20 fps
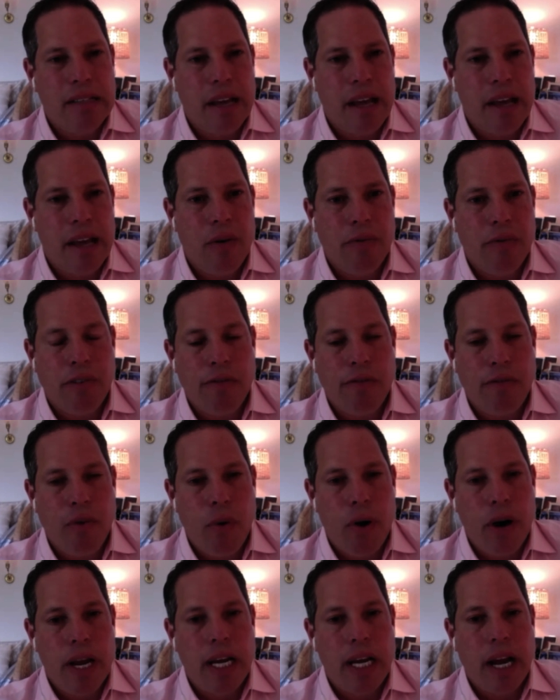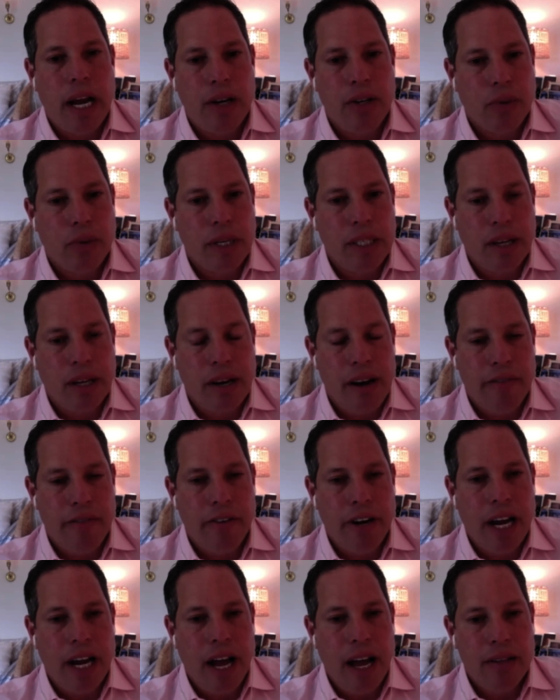and over 40 countries on
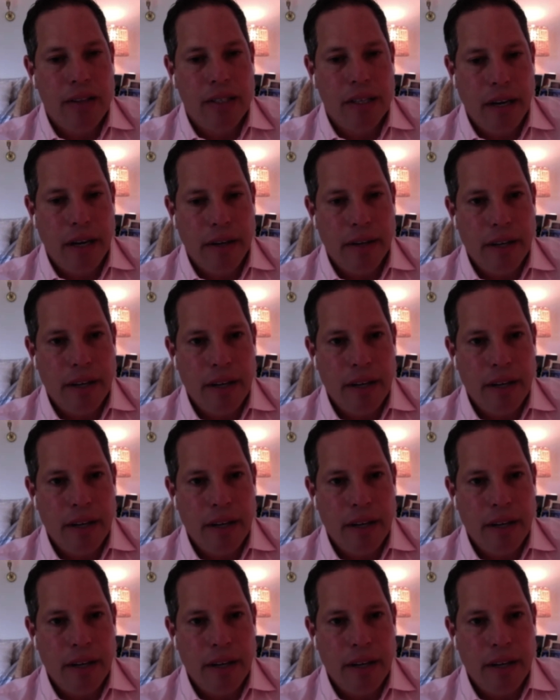every continent.